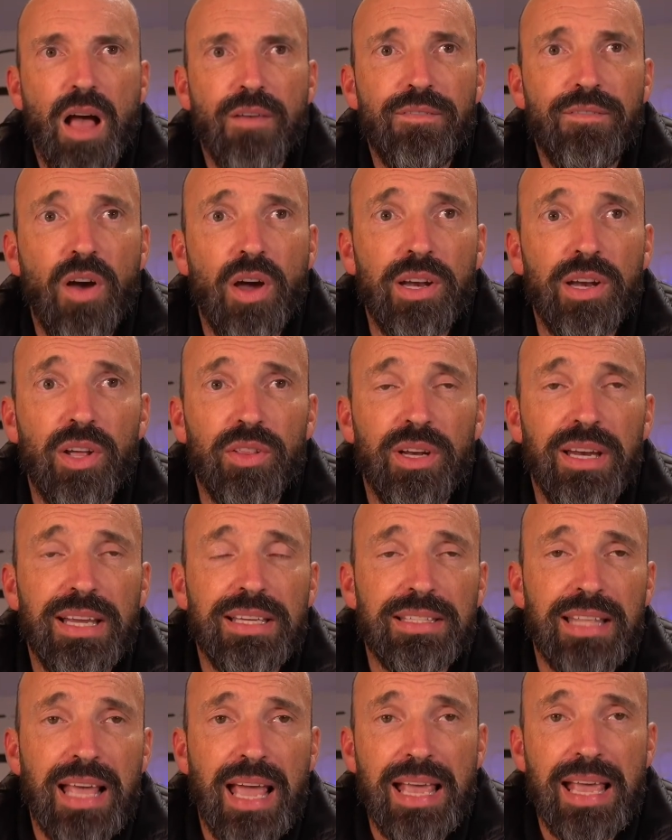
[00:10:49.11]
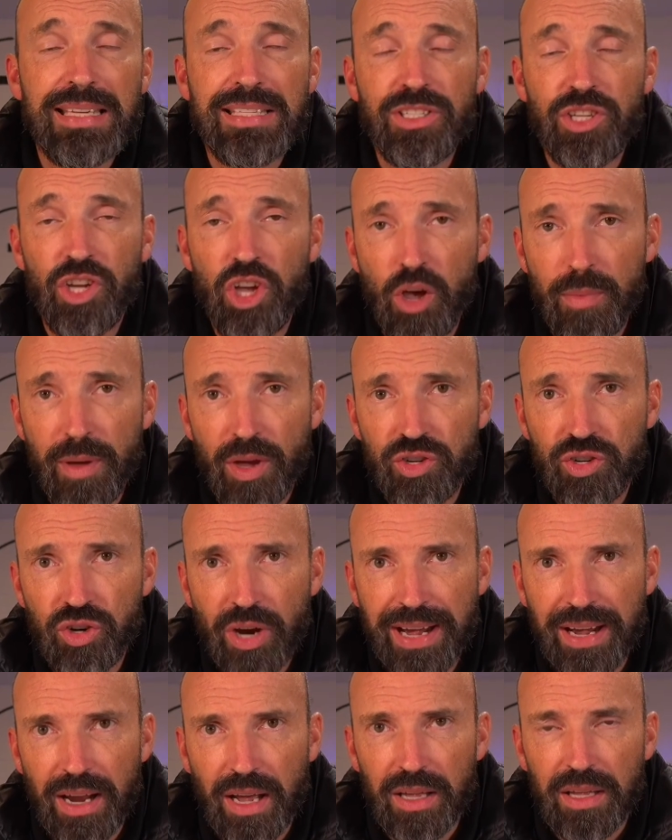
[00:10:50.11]
Finally on the list there is Turbo
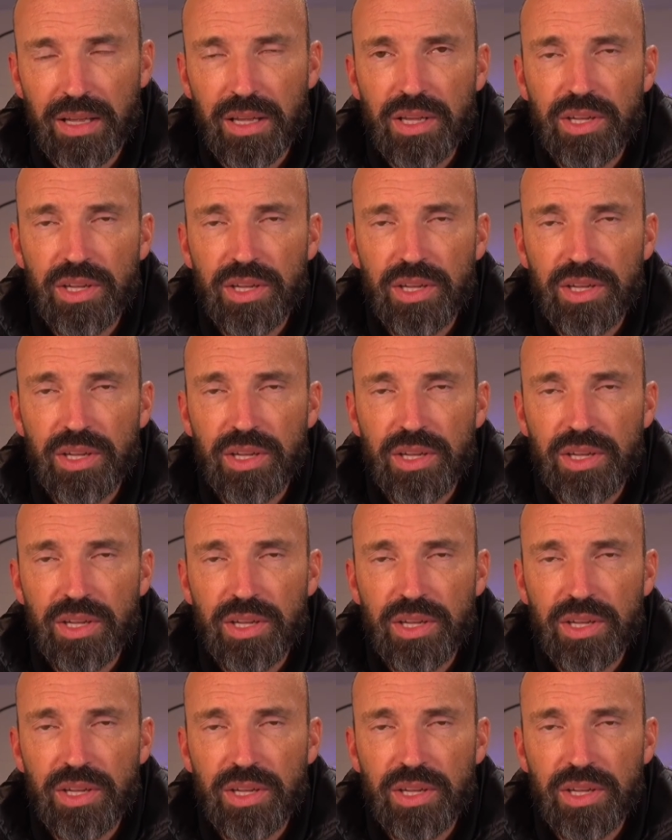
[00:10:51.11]
Trainer.